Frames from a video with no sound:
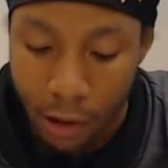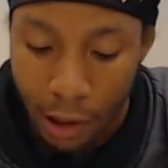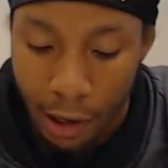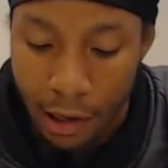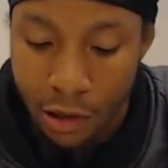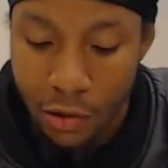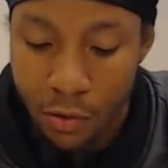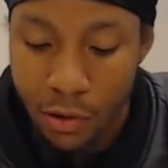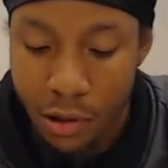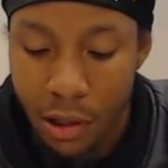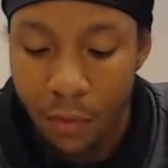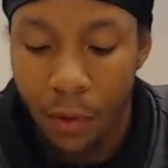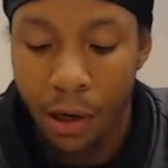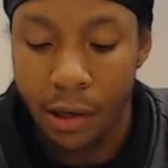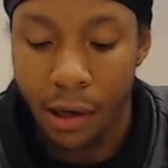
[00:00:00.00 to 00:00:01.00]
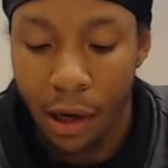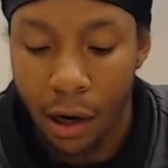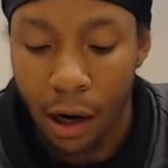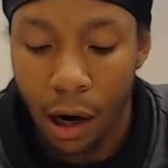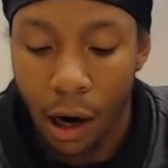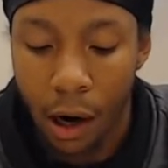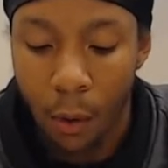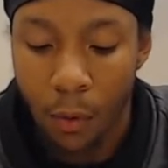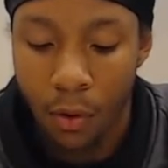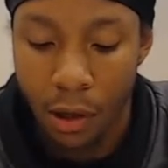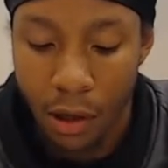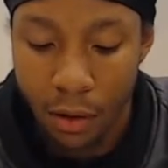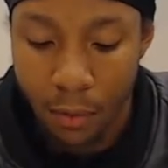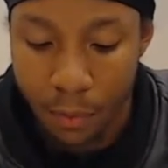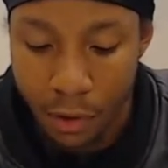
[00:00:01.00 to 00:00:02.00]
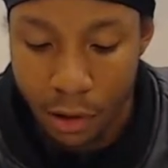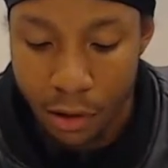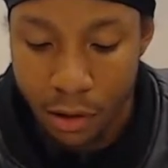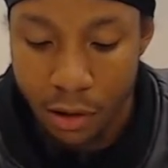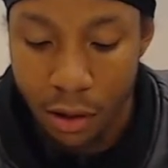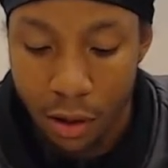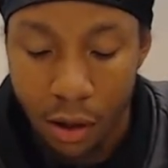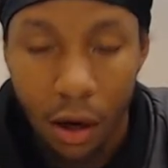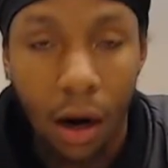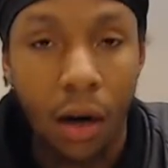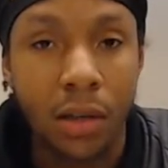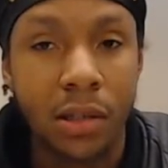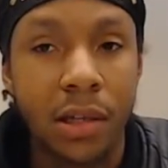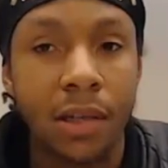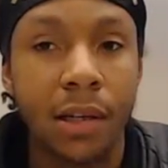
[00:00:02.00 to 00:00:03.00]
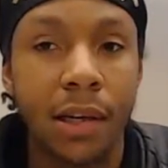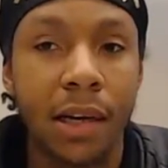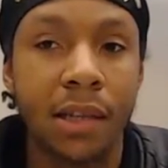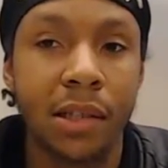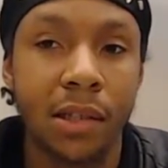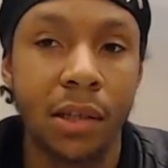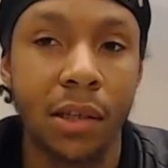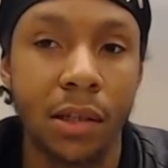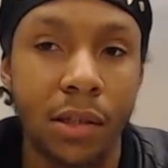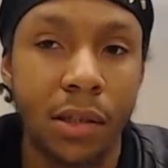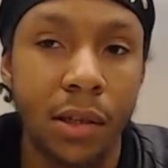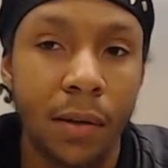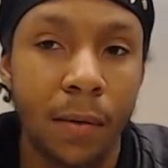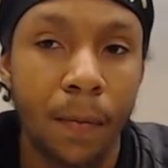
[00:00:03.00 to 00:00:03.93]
As you see right now, our enemies are sent against us.